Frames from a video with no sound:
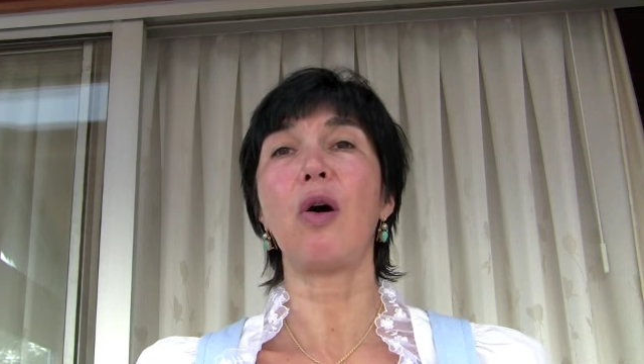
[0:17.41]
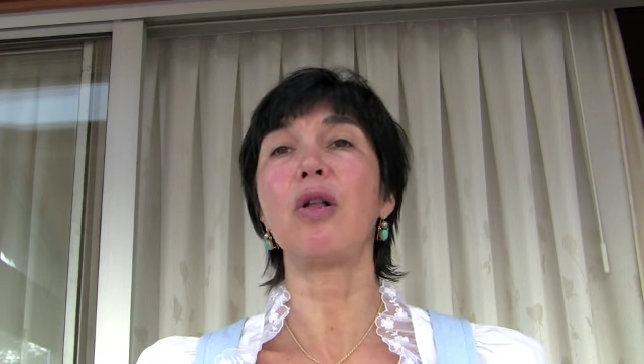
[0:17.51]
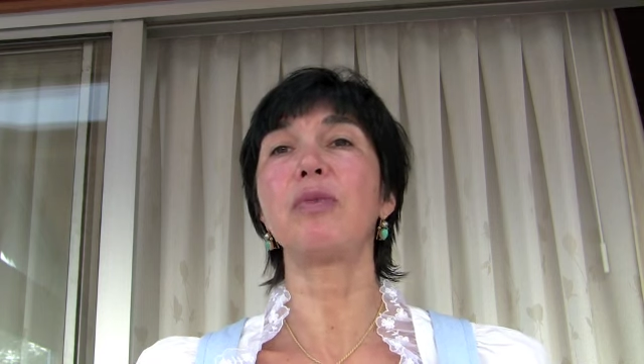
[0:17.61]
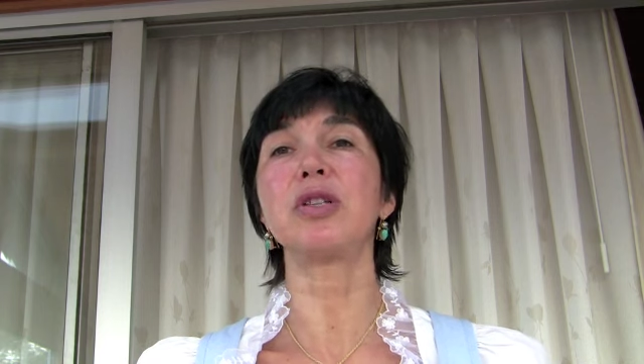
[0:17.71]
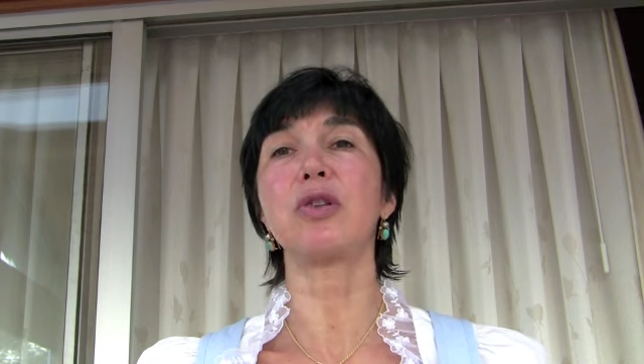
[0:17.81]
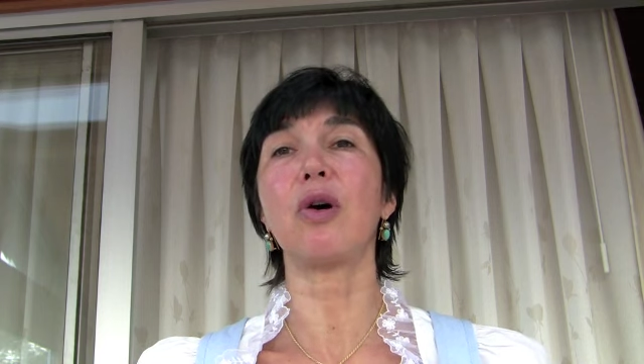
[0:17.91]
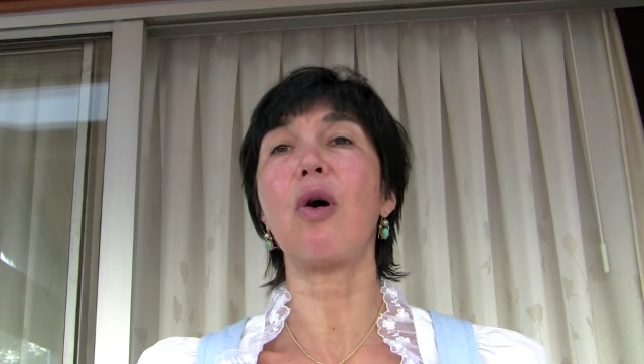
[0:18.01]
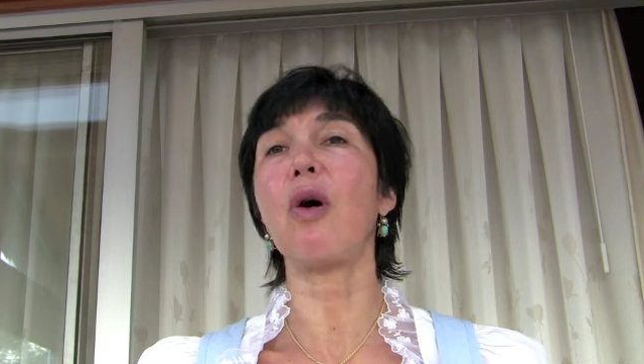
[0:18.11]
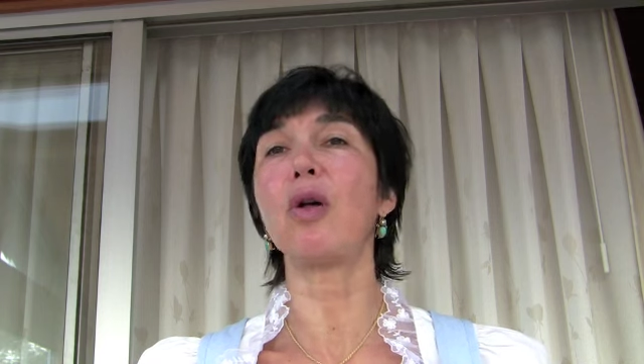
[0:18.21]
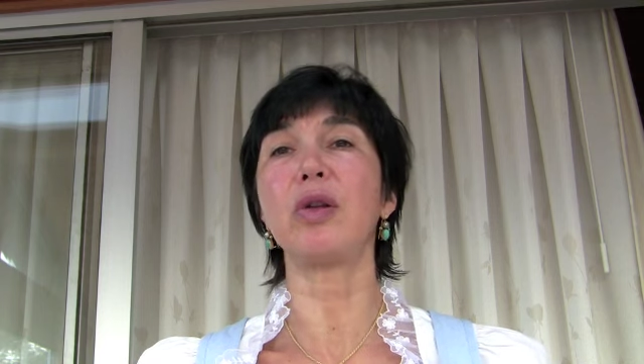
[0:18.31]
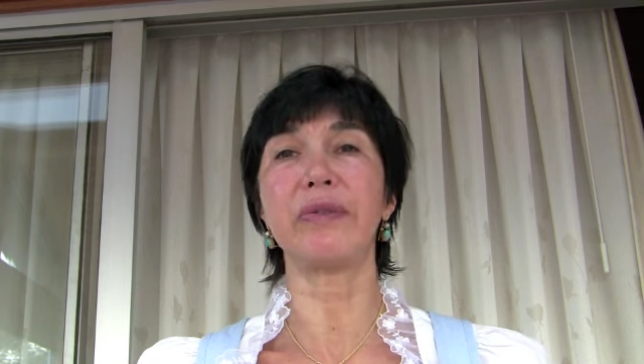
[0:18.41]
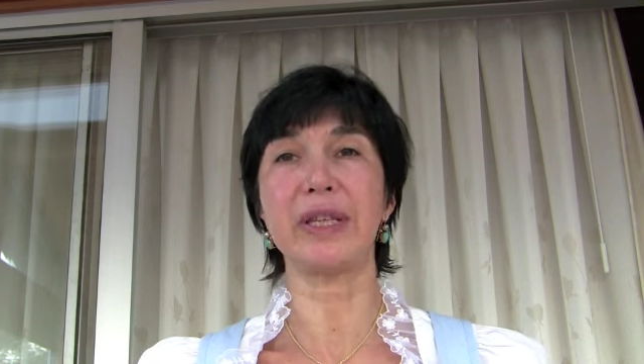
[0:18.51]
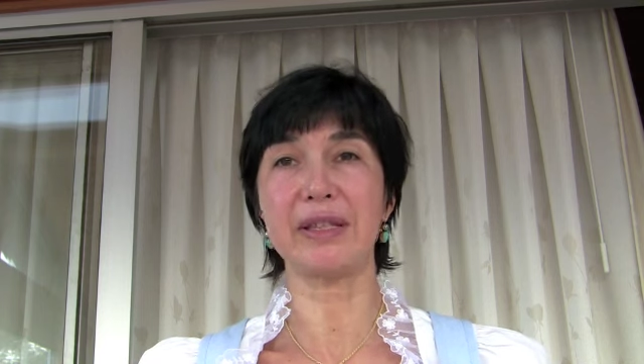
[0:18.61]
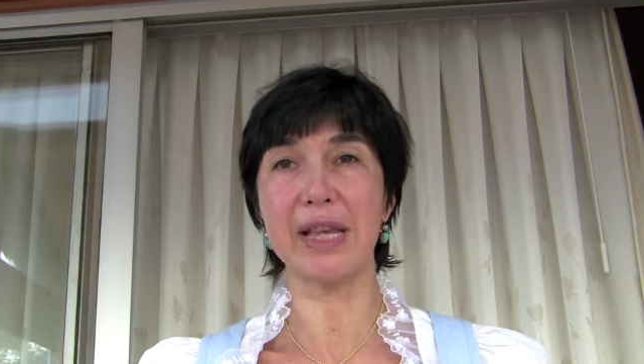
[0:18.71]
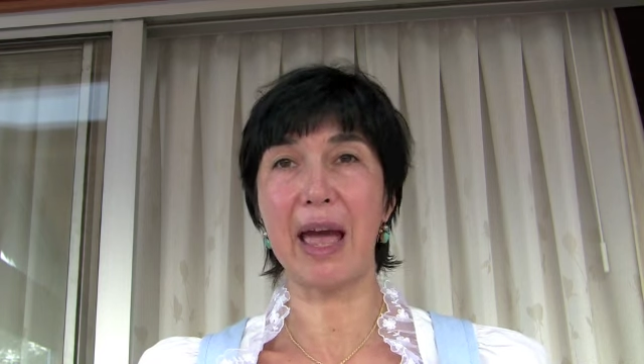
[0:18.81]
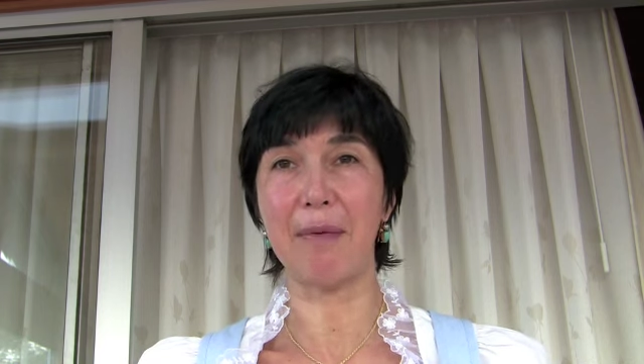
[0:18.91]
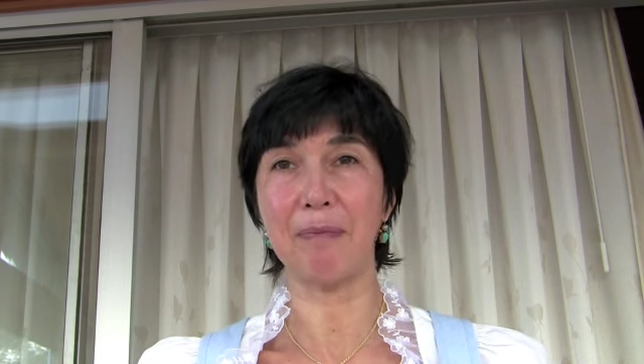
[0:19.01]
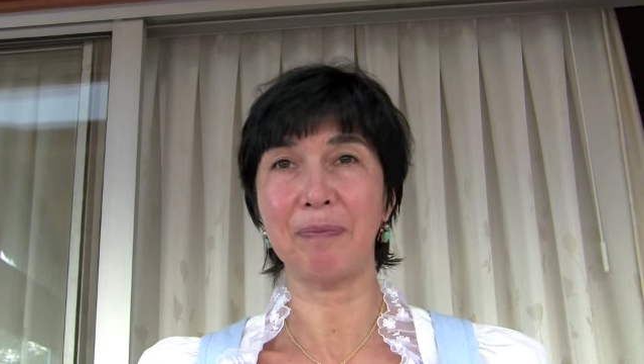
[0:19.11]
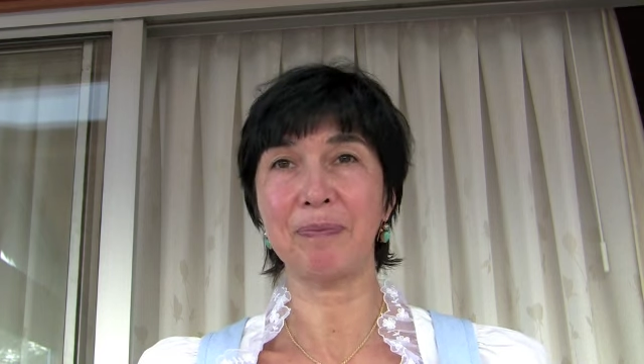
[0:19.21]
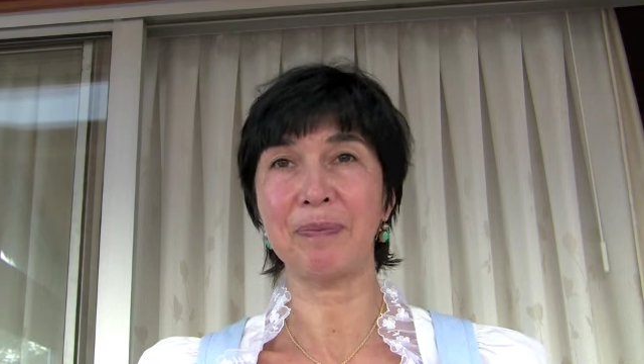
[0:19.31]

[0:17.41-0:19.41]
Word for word: almost all of the time.